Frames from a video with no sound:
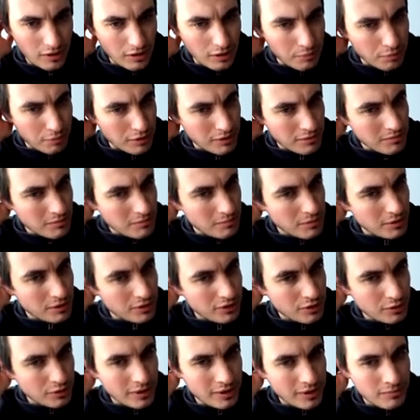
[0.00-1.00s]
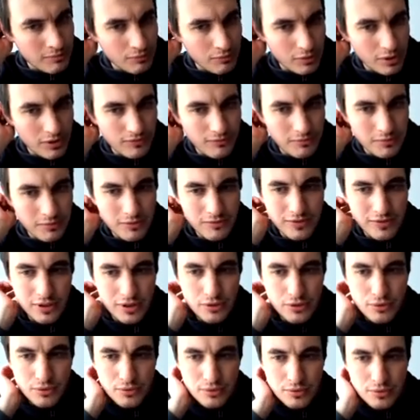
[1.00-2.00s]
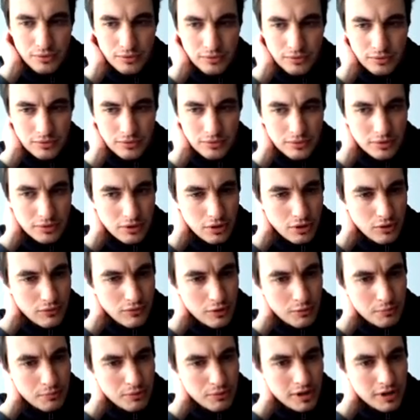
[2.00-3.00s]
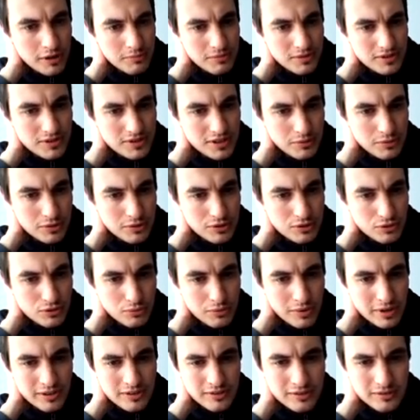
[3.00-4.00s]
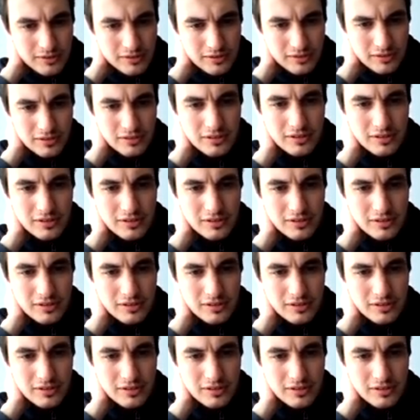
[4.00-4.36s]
a prime number theorem with mean value over prime is equal to 1.